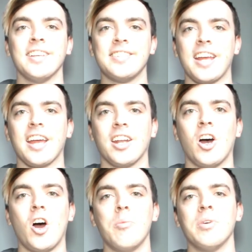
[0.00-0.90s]
Stay at
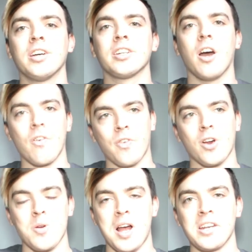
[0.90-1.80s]
home, go
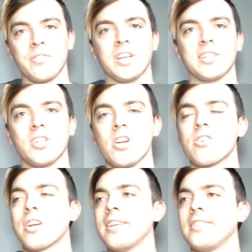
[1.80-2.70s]
for a run if you get stir
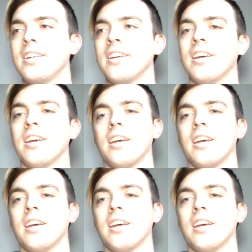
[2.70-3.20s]
crazy,